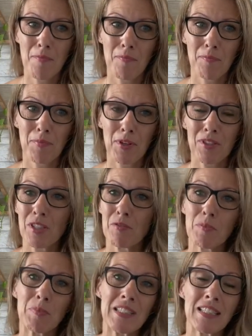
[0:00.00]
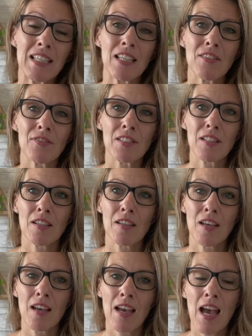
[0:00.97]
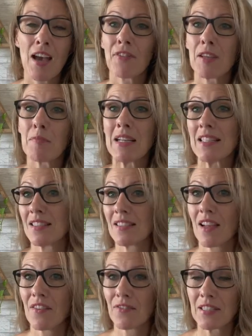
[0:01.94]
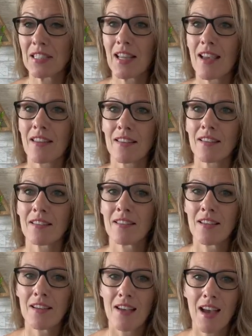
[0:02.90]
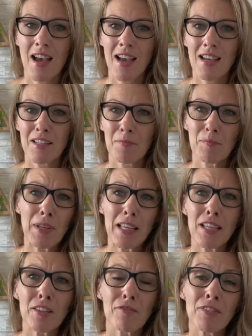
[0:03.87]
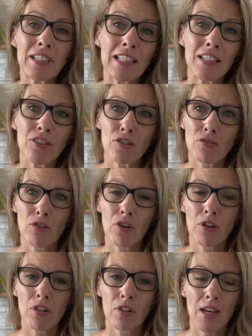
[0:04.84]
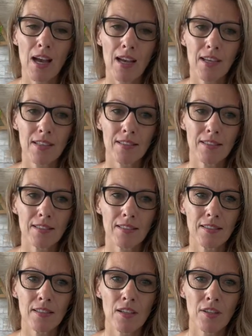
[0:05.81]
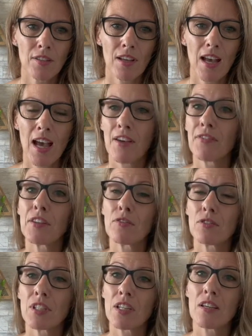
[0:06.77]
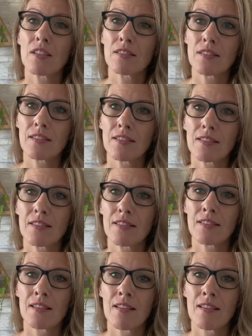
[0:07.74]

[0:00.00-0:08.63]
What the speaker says: because I was perceived to having my stuff together and being really strong and having all the answers.